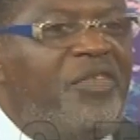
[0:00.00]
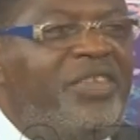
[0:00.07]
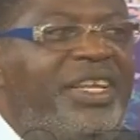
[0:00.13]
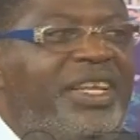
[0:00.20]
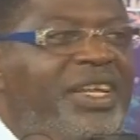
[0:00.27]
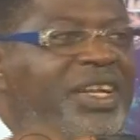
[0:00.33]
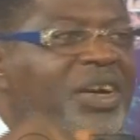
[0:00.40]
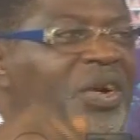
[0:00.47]
of
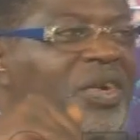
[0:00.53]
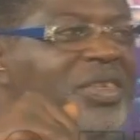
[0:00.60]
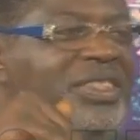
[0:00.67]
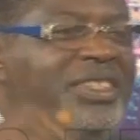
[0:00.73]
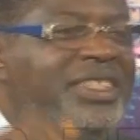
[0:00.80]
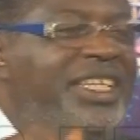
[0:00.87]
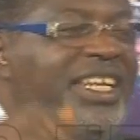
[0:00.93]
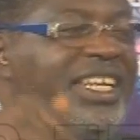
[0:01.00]
the,
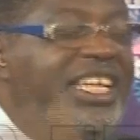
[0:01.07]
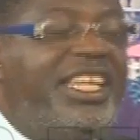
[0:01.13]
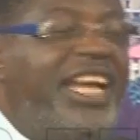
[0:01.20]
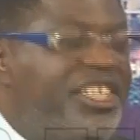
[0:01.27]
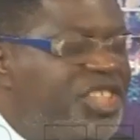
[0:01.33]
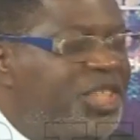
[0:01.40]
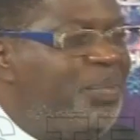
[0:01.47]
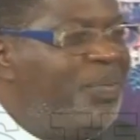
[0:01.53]
of the
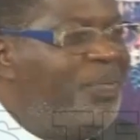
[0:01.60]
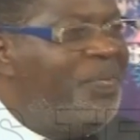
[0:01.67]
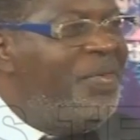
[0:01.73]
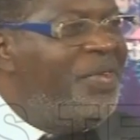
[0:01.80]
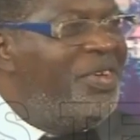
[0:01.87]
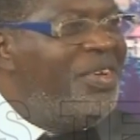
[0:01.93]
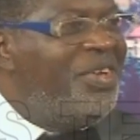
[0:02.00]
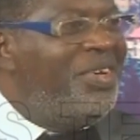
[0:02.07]
leadership
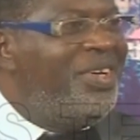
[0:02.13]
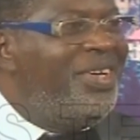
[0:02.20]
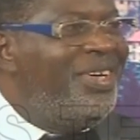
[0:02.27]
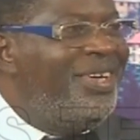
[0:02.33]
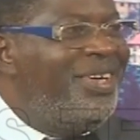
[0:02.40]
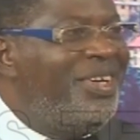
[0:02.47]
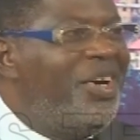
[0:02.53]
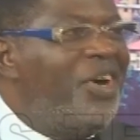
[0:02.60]

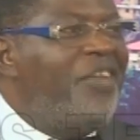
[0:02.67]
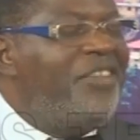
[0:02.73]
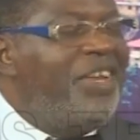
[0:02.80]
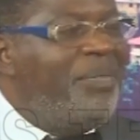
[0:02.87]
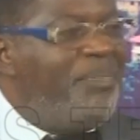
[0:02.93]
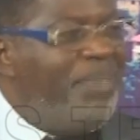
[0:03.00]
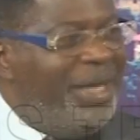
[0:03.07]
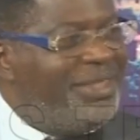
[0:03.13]
of
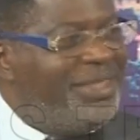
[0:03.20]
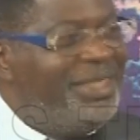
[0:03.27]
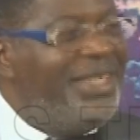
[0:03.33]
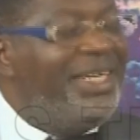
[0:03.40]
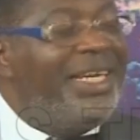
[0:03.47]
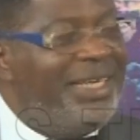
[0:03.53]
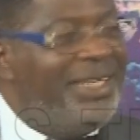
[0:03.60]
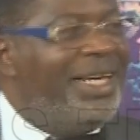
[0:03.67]
the
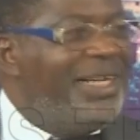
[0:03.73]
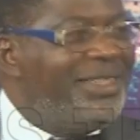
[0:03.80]
party in